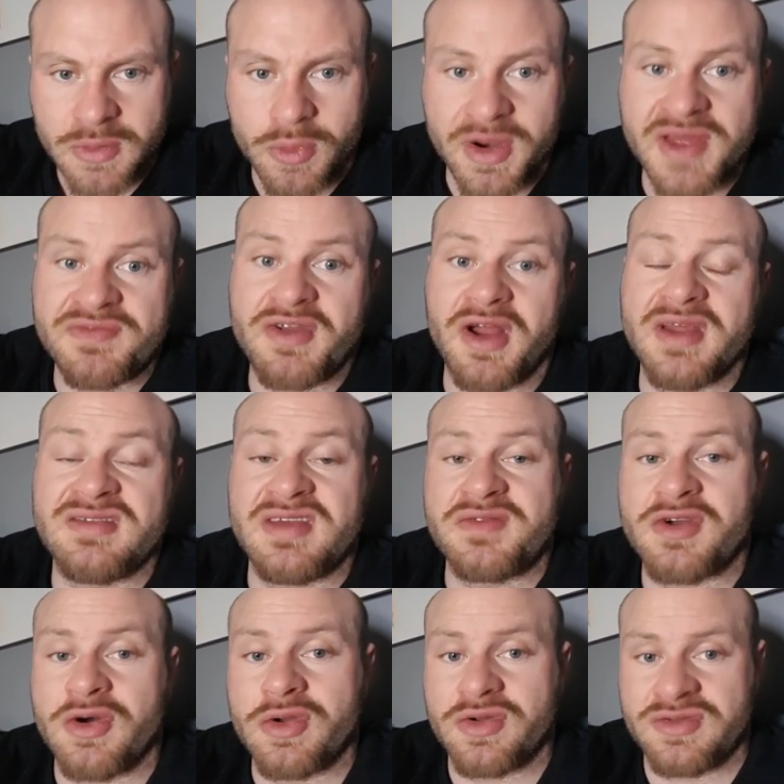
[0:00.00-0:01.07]
What they've done is
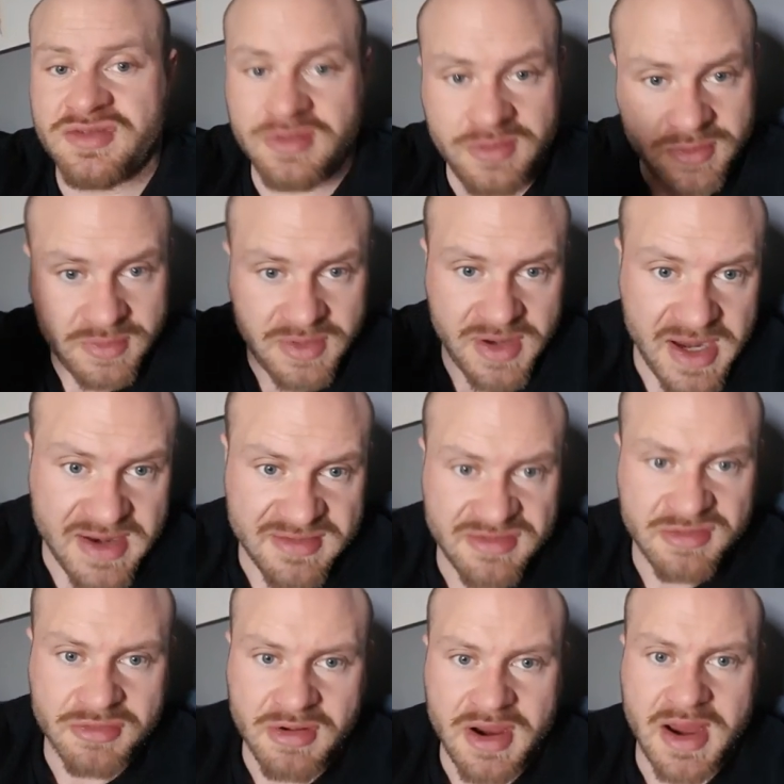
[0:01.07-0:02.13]
they've gone onto
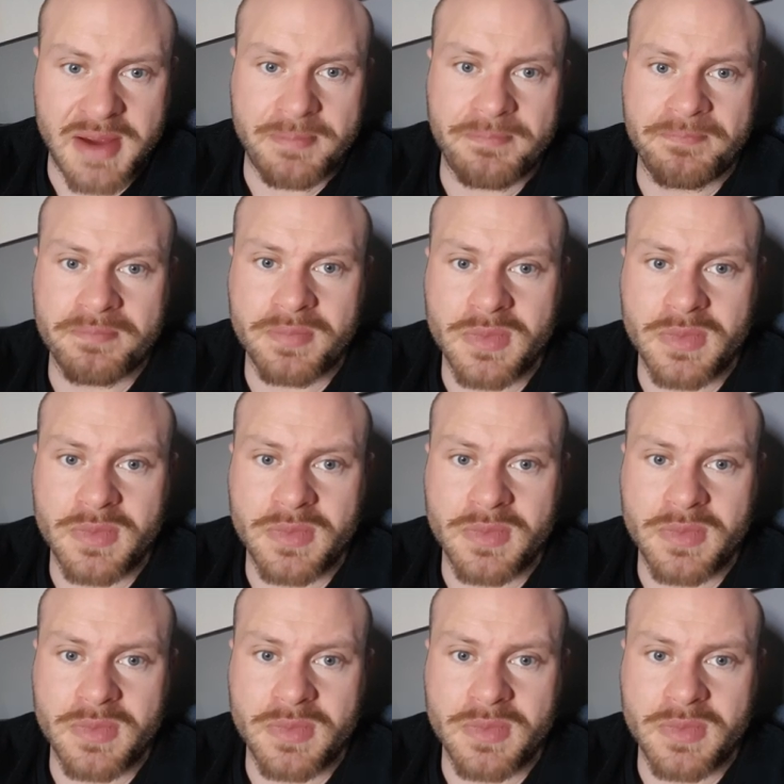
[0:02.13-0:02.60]
Instagram